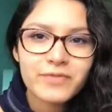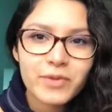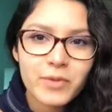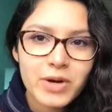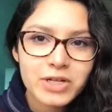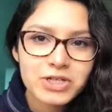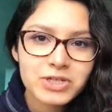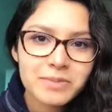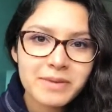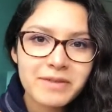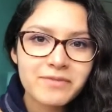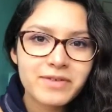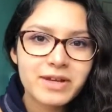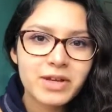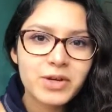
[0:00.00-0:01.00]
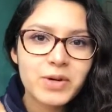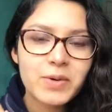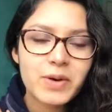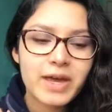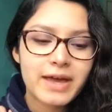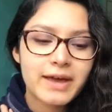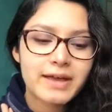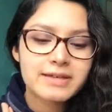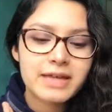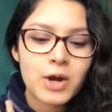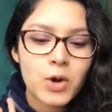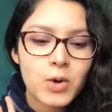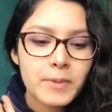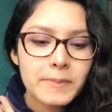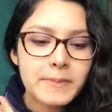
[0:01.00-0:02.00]
for watching my video, and I
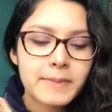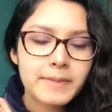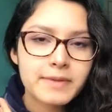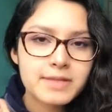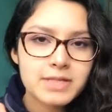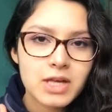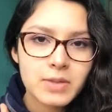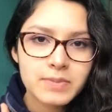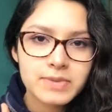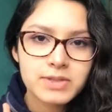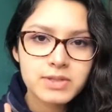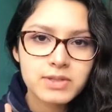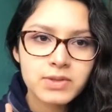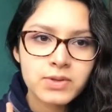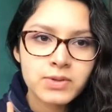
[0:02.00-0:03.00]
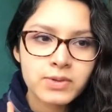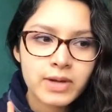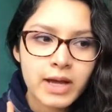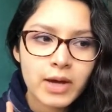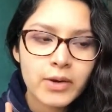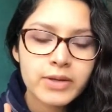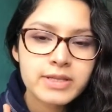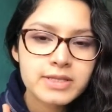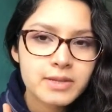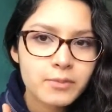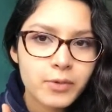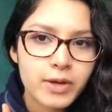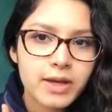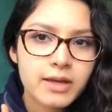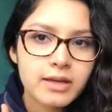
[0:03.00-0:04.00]
hope this helped you out in
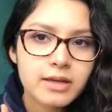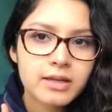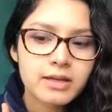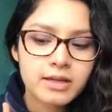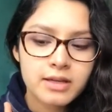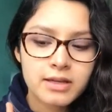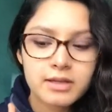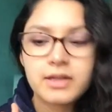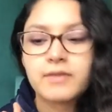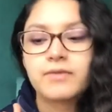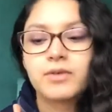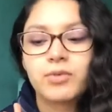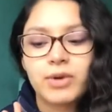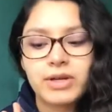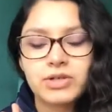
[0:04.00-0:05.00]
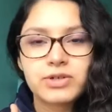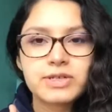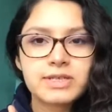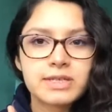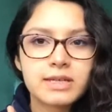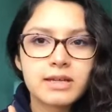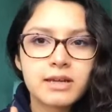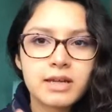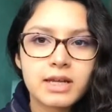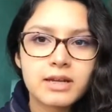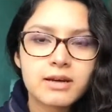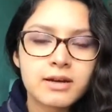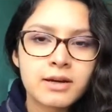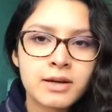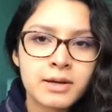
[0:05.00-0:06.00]
some way if you were interested in
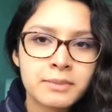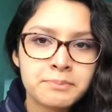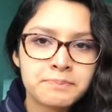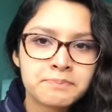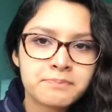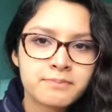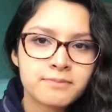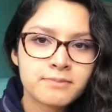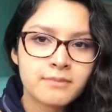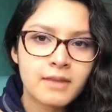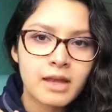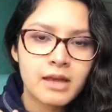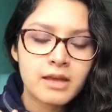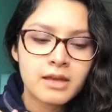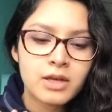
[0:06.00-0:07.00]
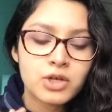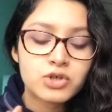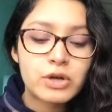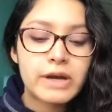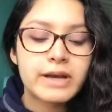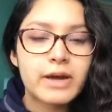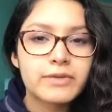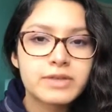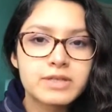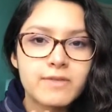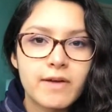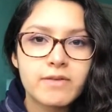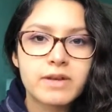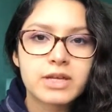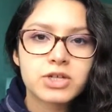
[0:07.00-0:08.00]
trying out this
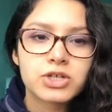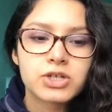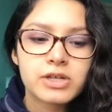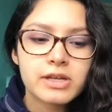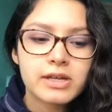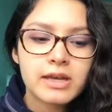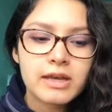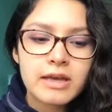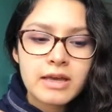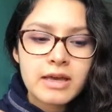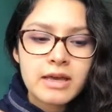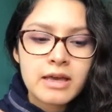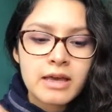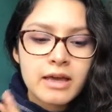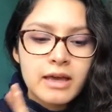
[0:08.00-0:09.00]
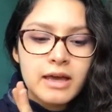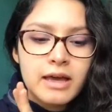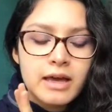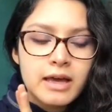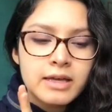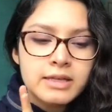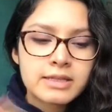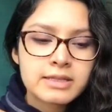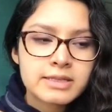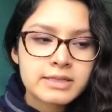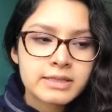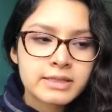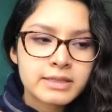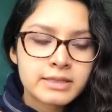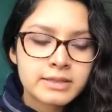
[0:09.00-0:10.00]
foundation. And
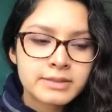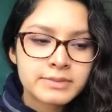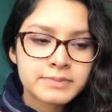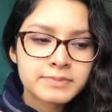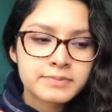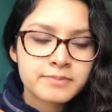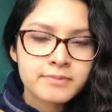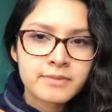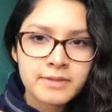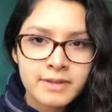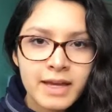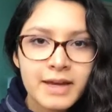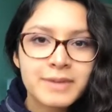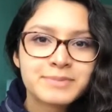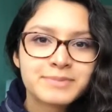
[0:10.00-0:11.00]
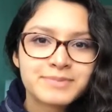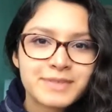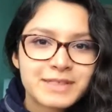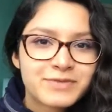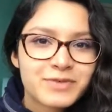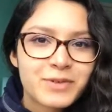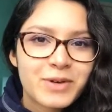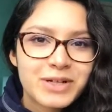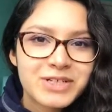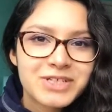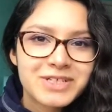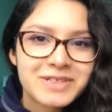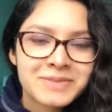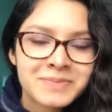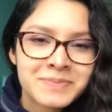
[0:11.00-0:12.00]
yeah, thanks for
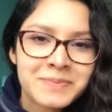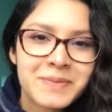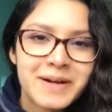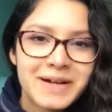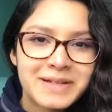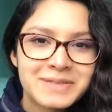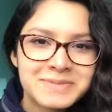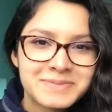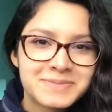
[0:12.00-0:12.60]
watching. Bye.